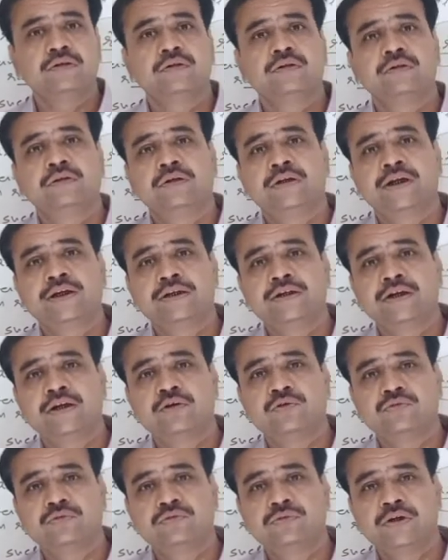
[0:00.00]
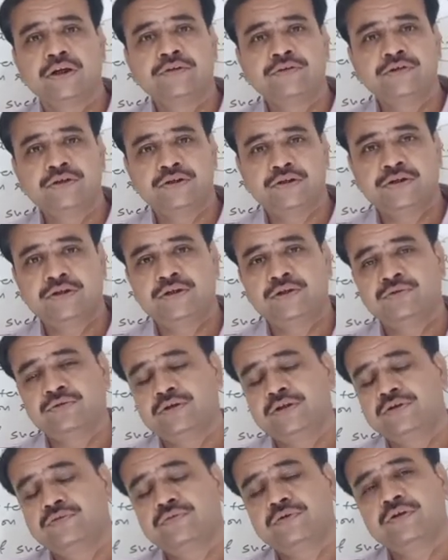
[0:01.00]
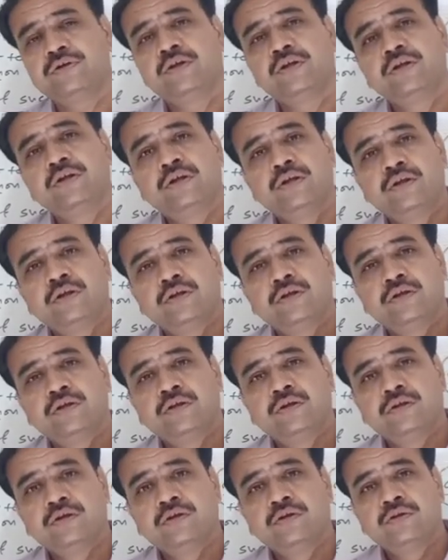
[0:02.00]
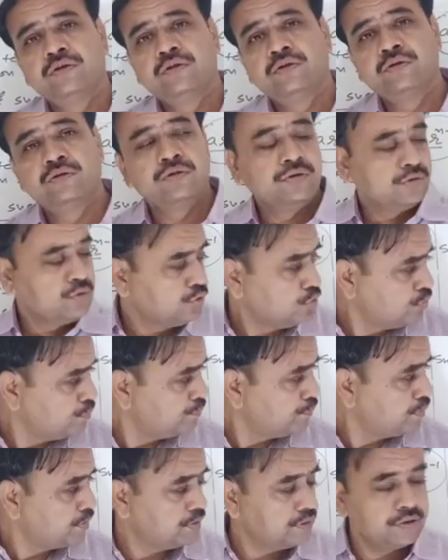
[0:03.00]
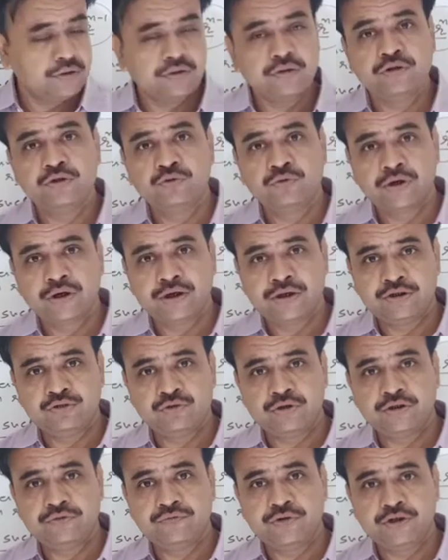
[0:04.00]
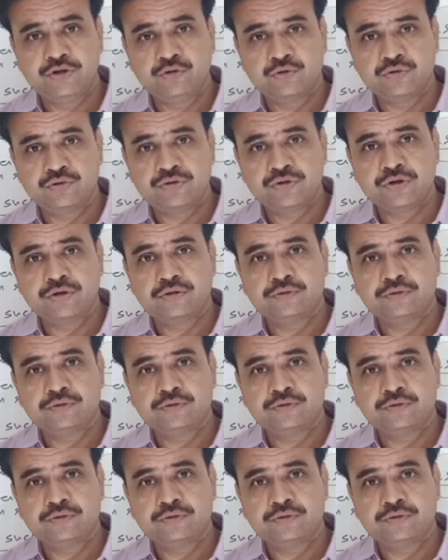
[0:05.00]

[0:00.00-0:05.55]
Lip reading: Right now I will take your leave. Hope you are enjoying videos.